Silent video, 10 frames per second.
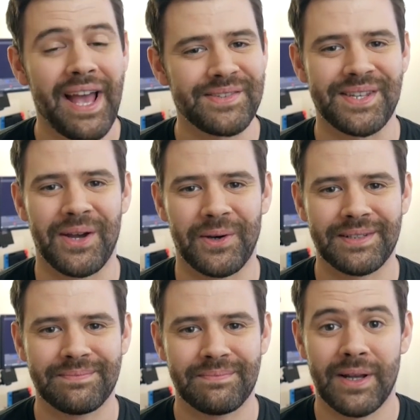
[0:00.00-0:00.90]
How's it going?
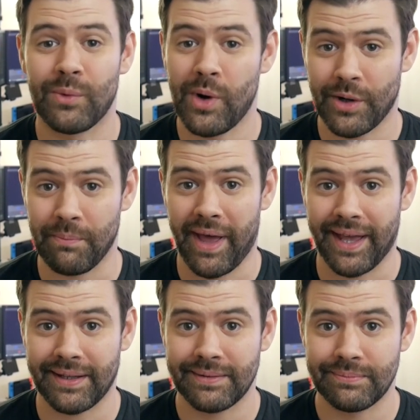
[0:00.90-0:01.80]
And welcome
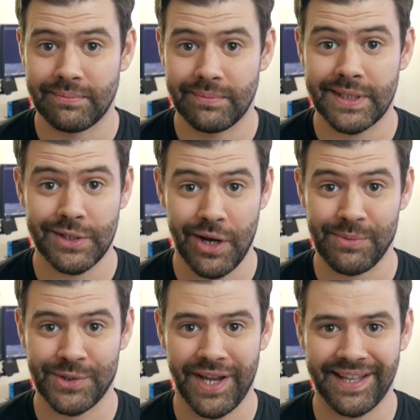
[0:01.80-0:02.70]
back to
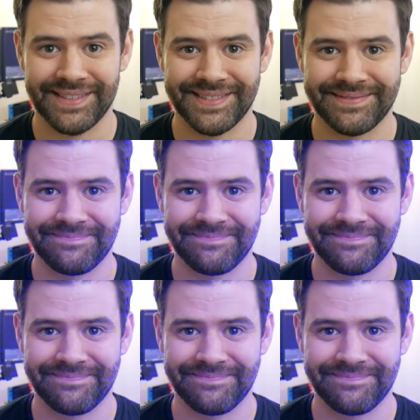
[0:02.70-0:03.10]
James Chats.